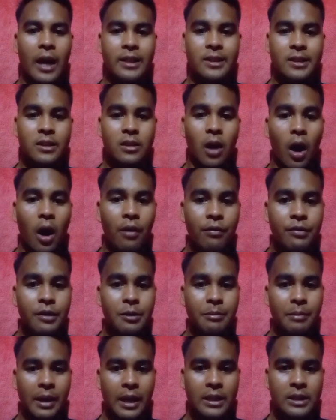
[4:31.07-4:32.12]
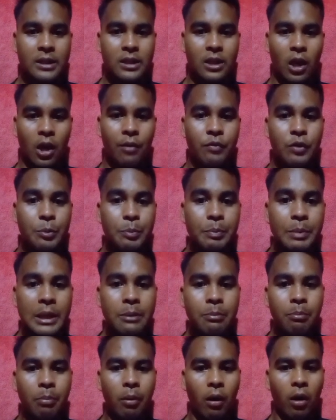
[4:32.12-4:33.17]
government of the
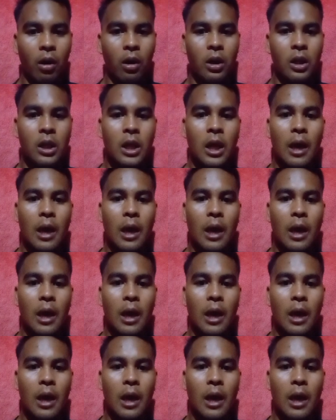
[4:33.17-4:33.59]
people,